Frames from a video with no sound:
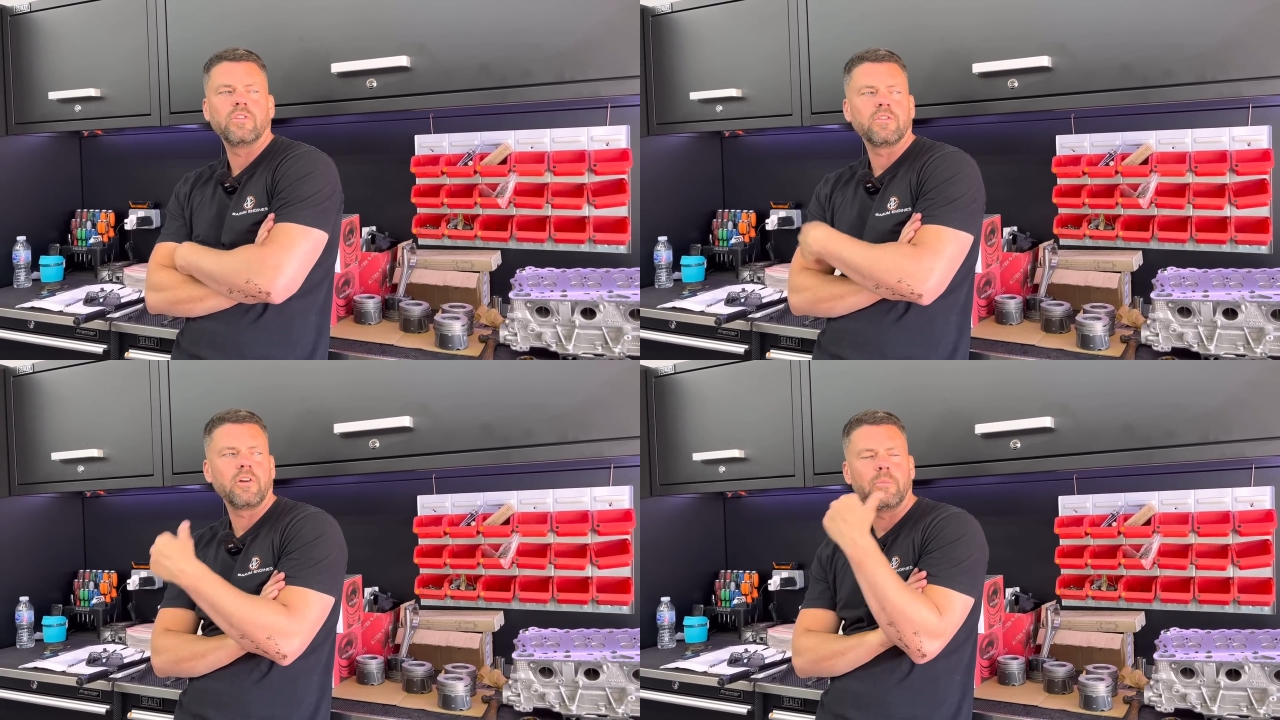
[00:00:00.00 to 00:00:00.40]

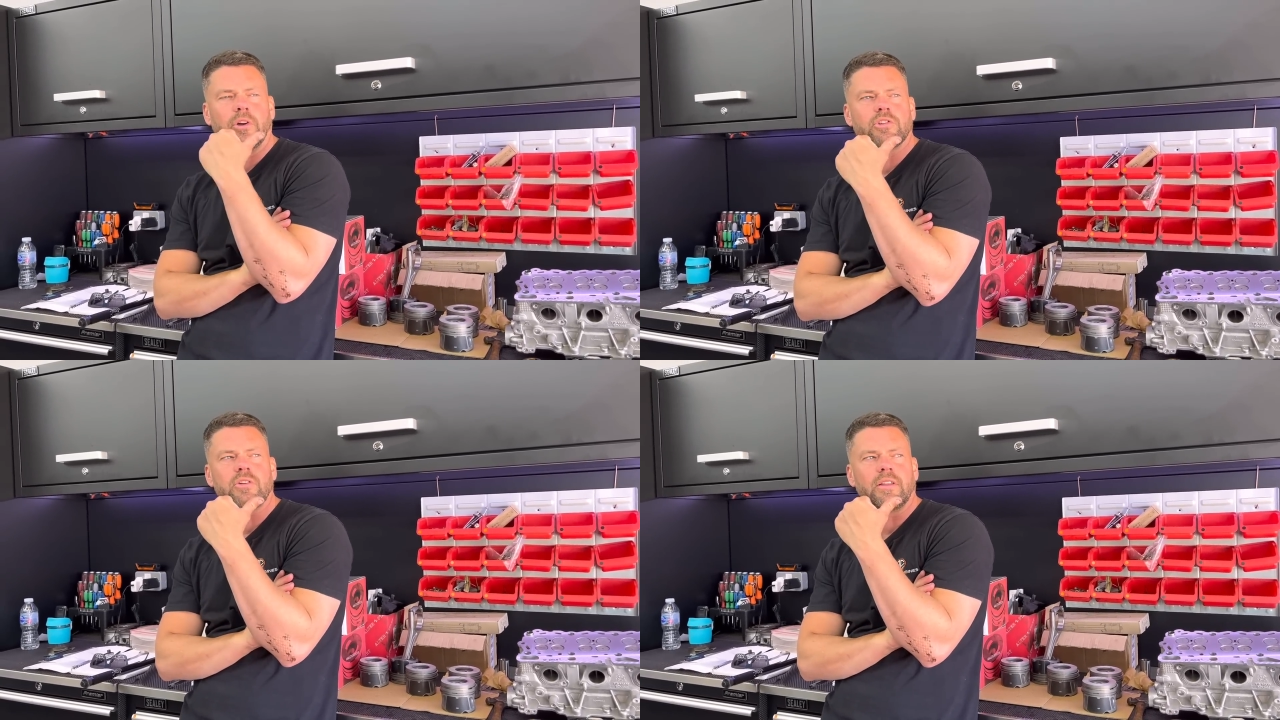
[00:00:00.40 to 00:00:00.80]
It's like
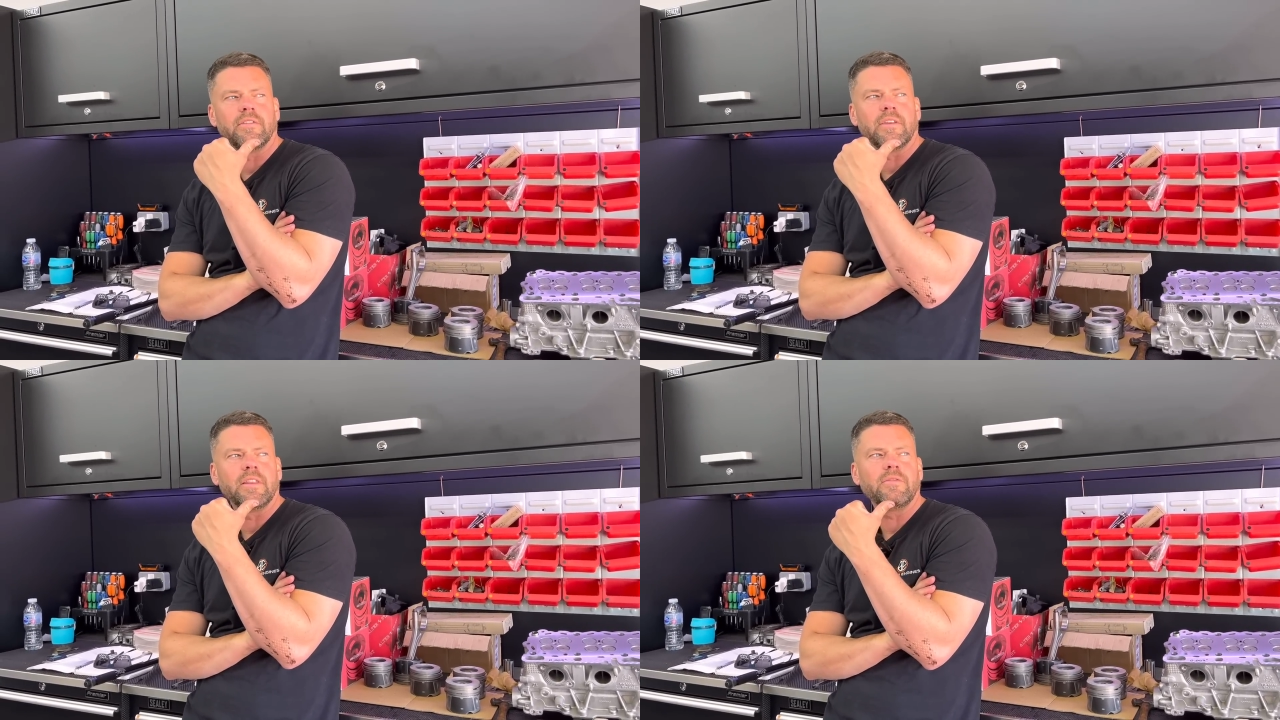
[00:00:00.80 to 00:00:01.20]
my
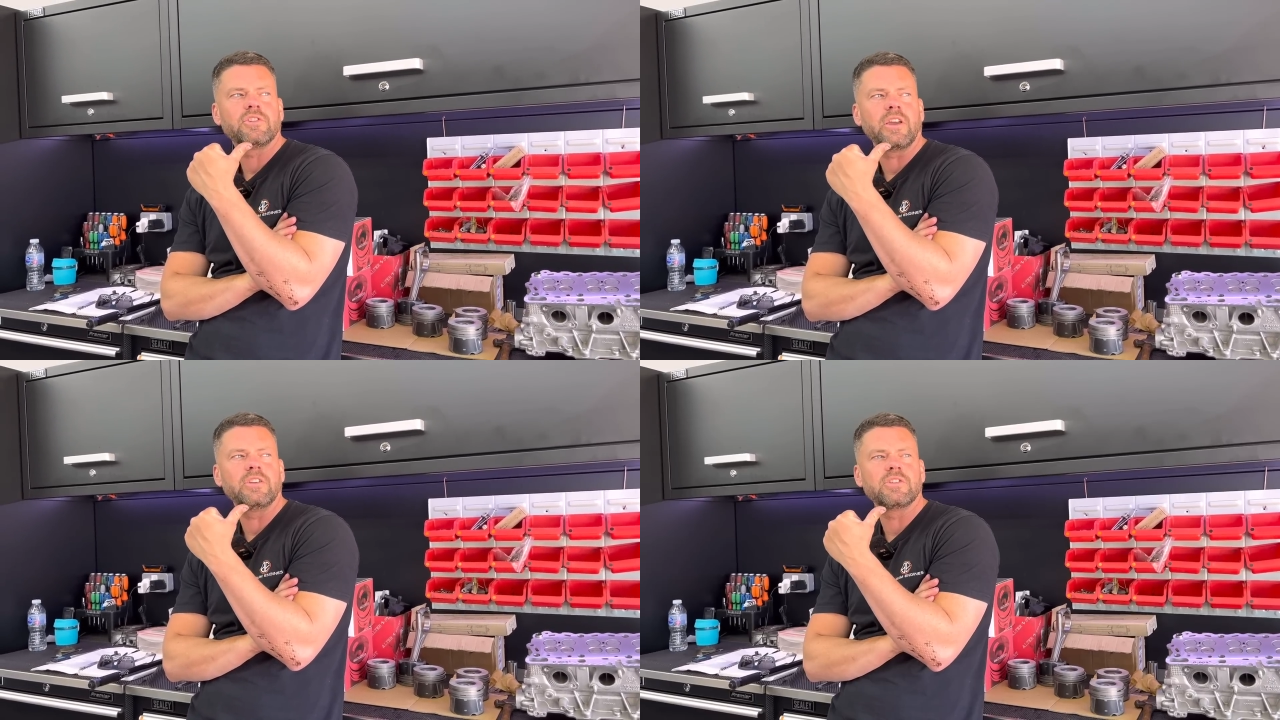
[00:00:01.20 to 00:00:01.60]
Transit. They've
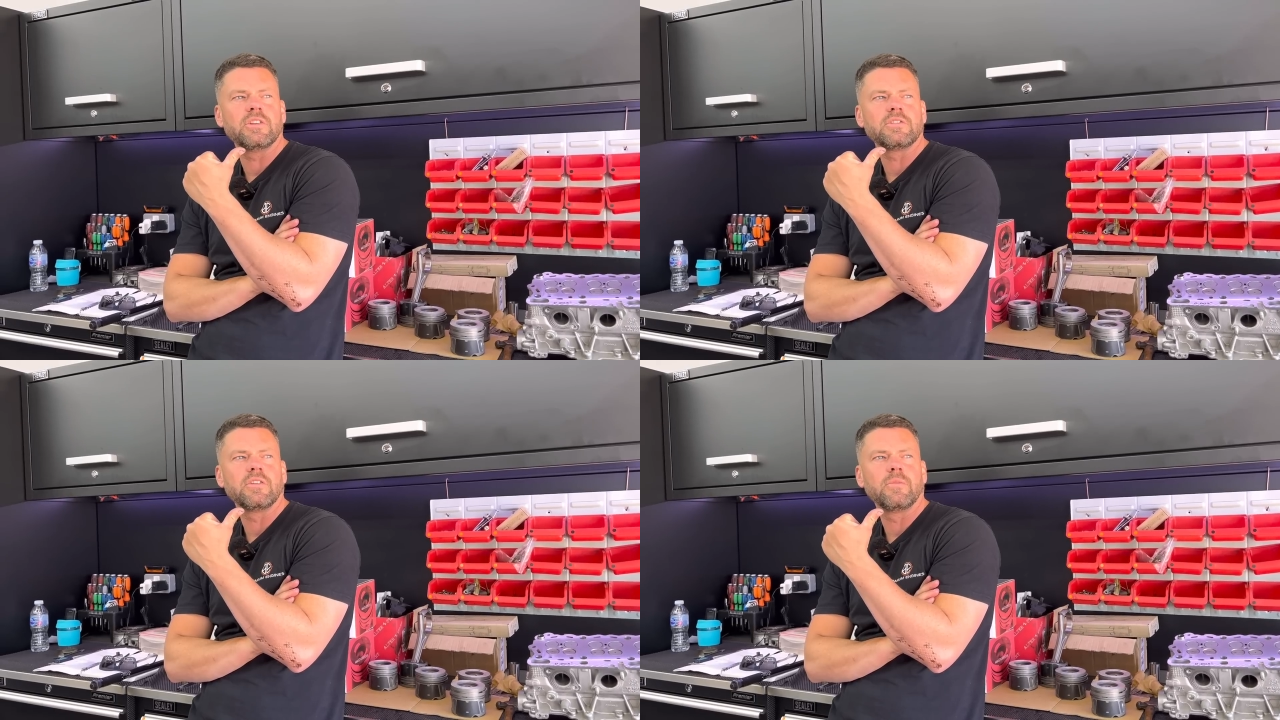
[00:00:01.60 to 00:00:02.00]
changed
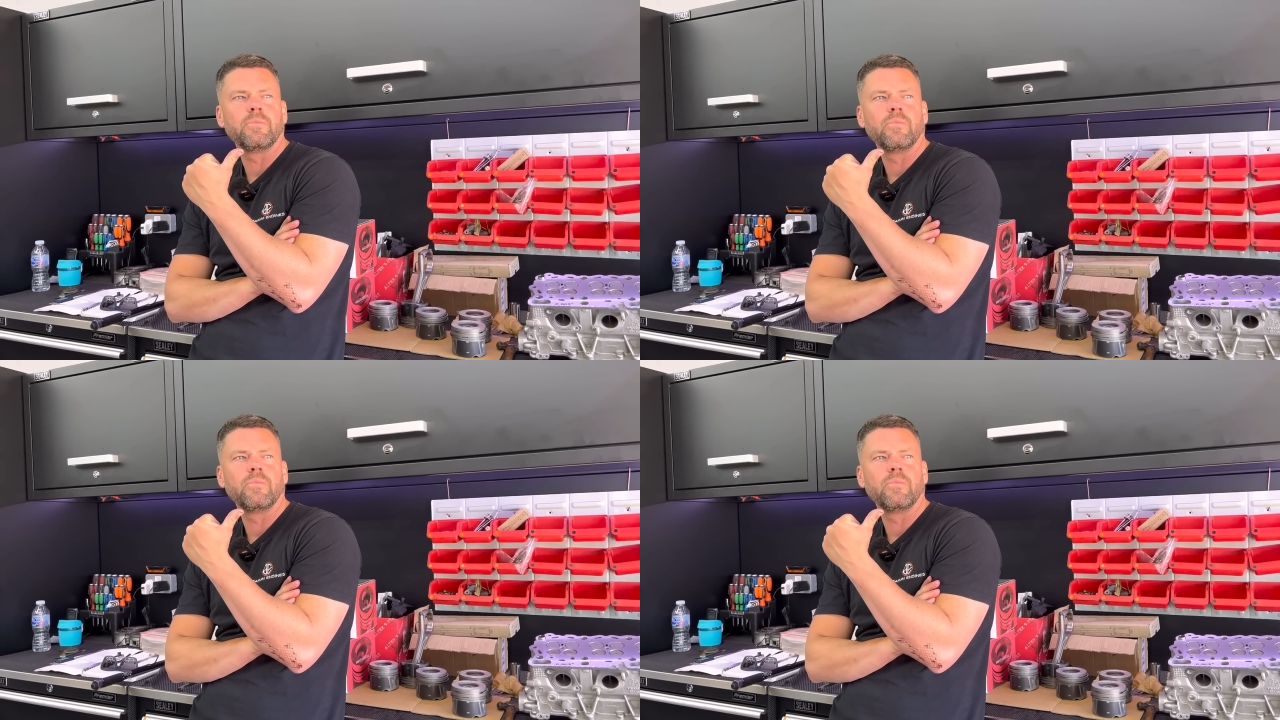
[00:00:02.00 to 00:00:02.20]
it to,